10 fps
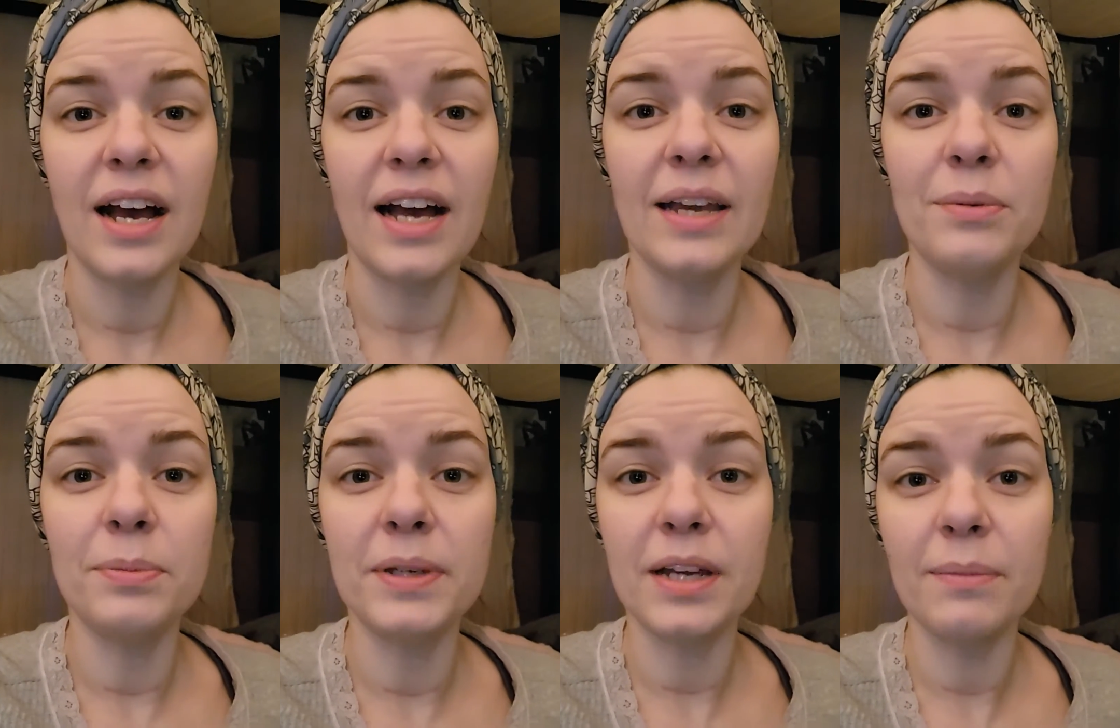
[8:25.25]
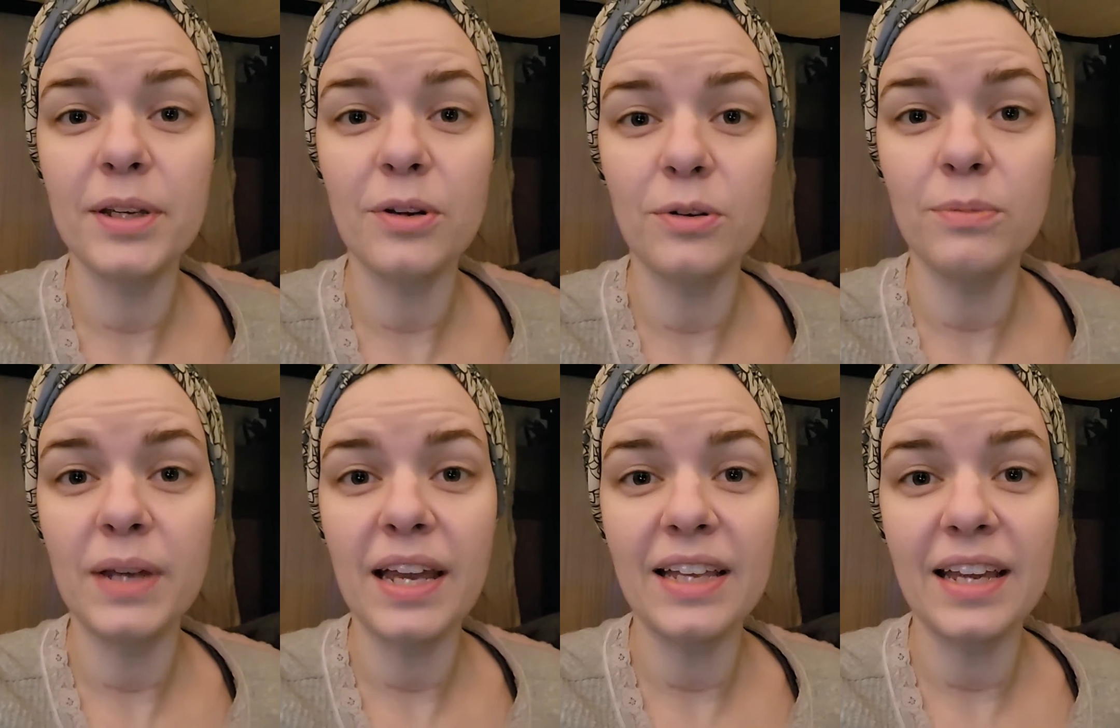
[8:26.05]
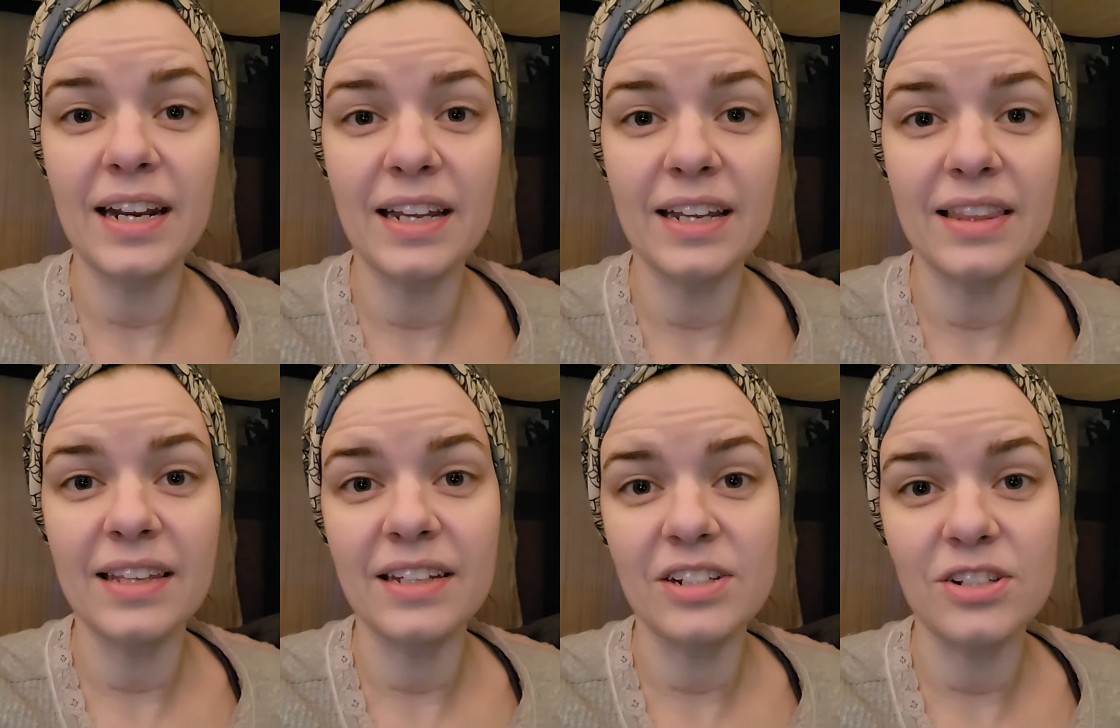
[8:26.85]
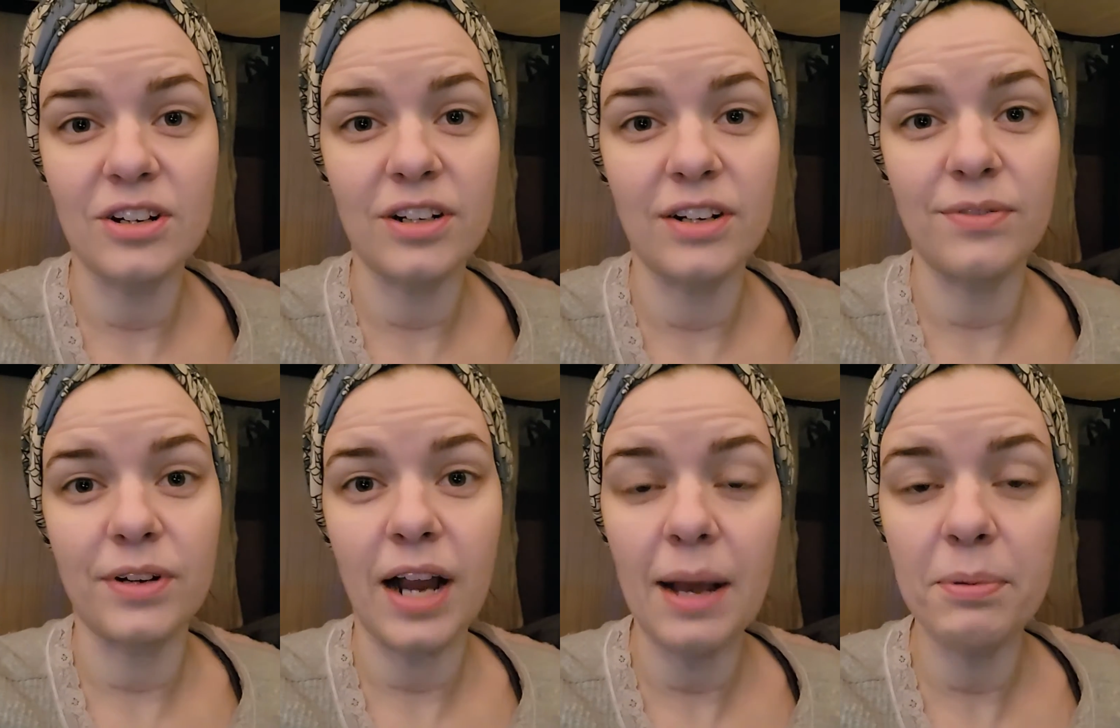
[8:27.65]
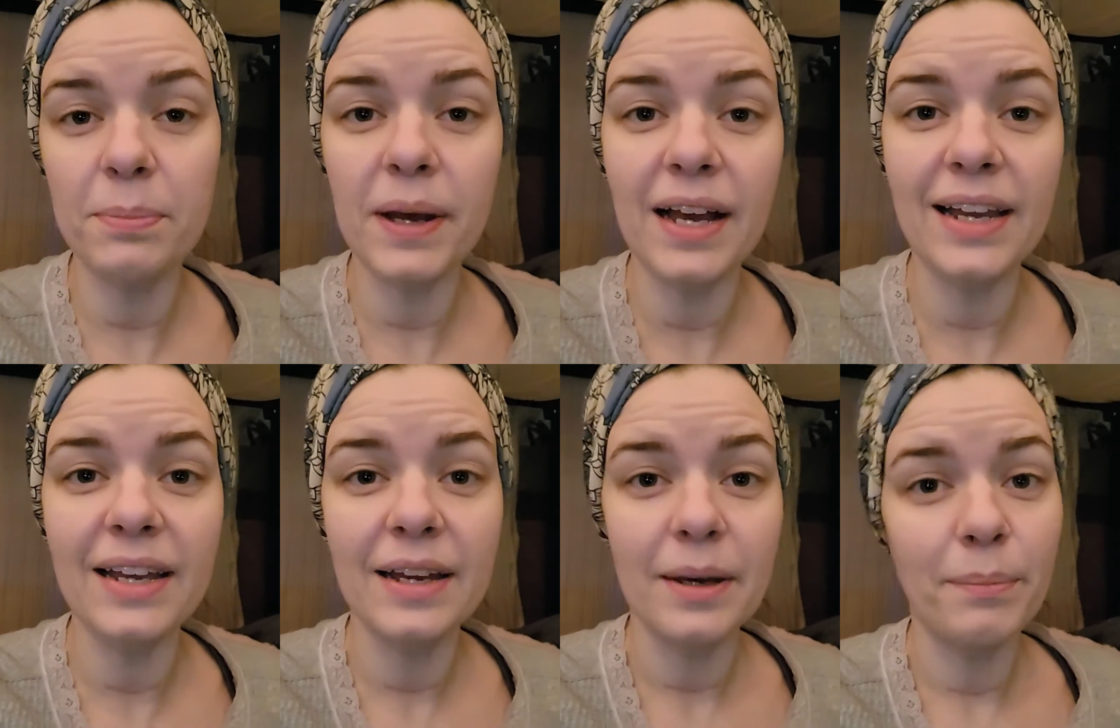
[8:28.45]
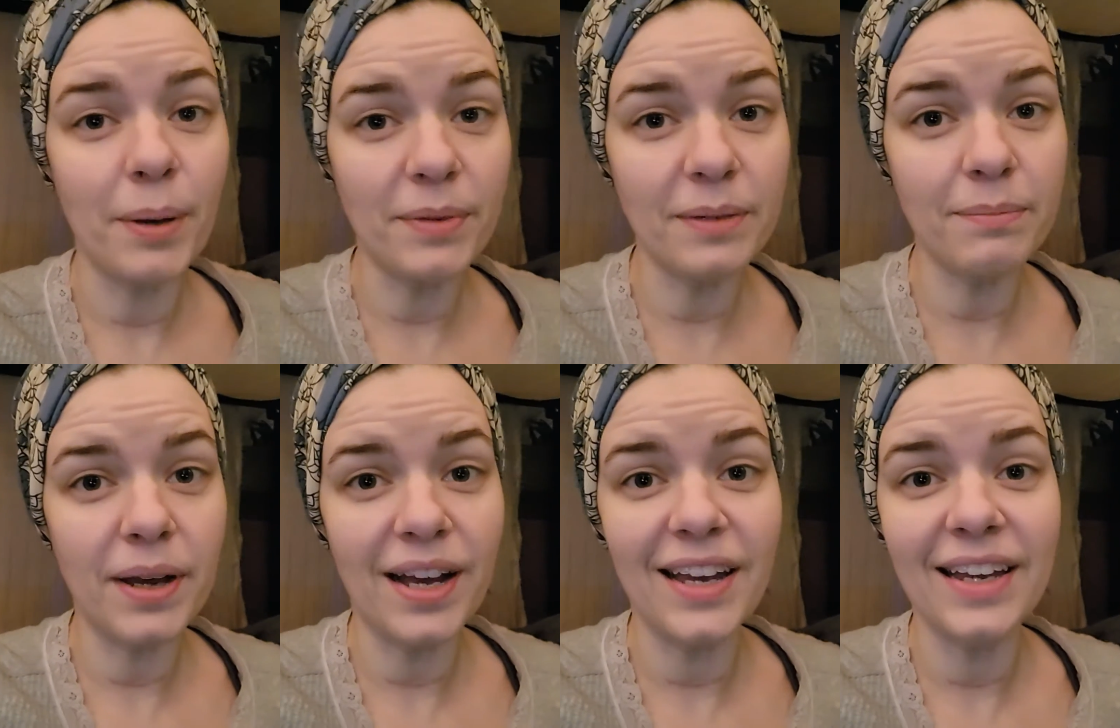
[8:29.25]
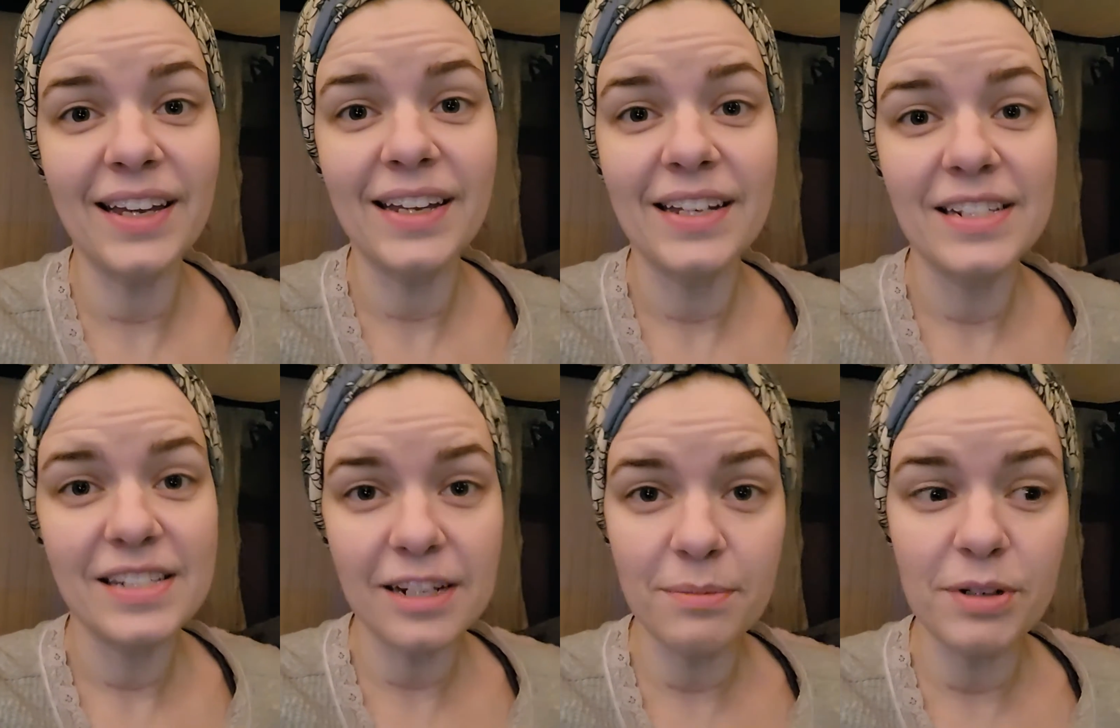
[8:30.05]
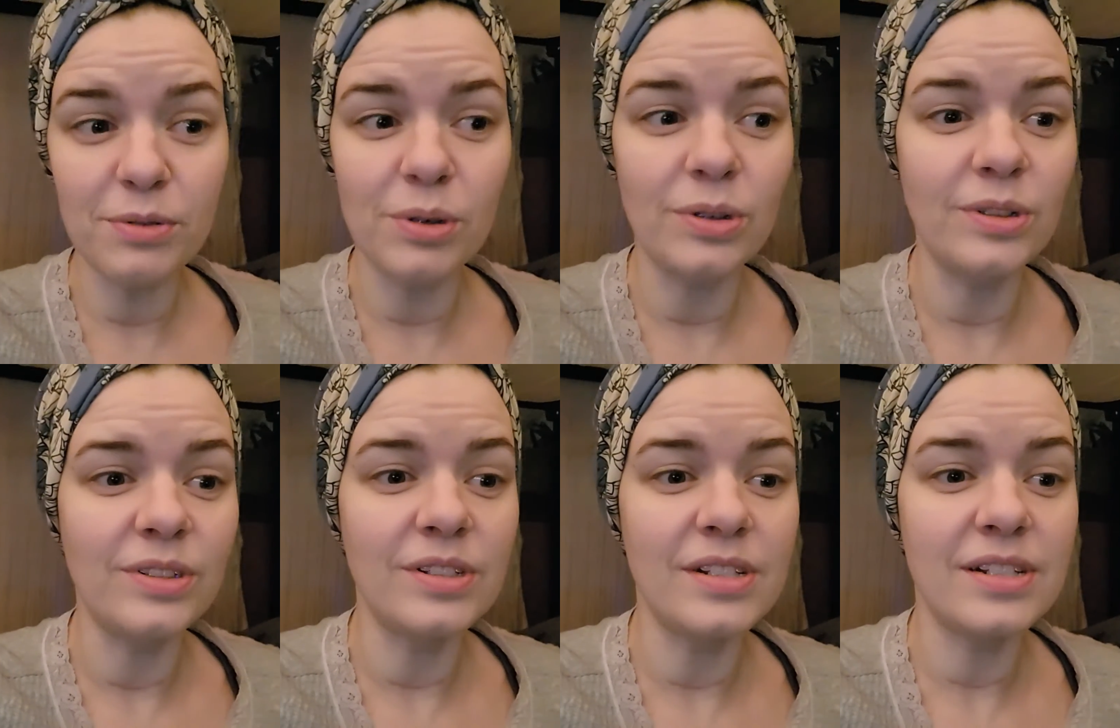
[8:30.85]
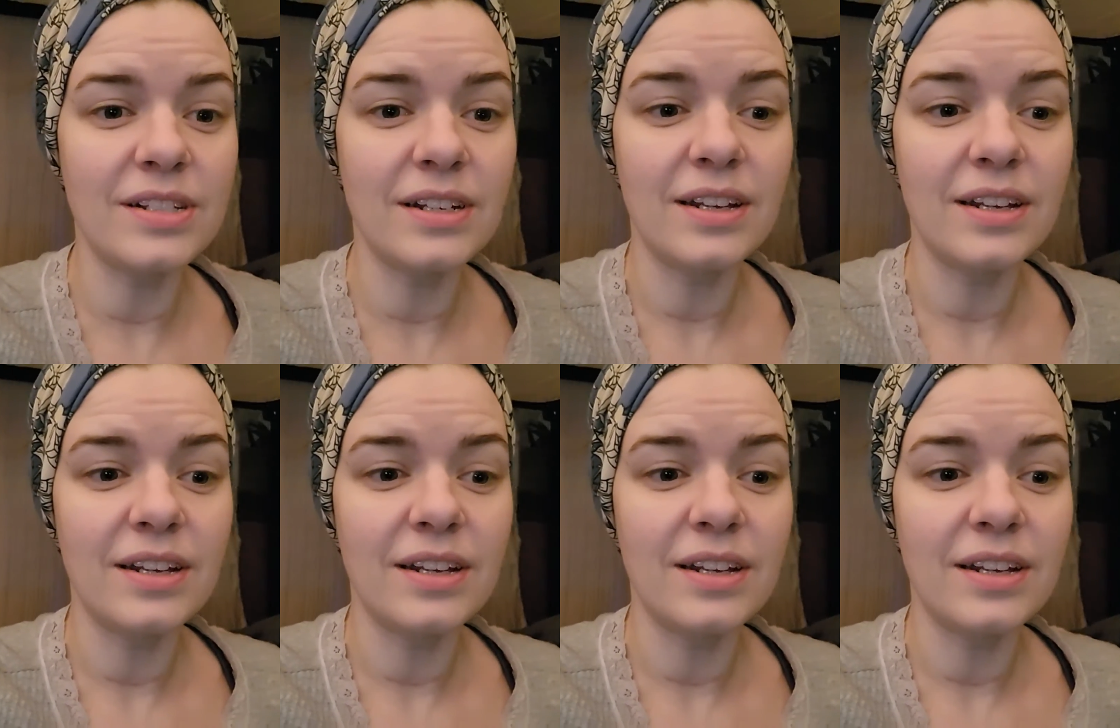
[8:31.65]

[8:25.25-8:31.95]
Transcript: I will be coming home and getting things started for apple pie, pumpkin pie, cinnamon rolls.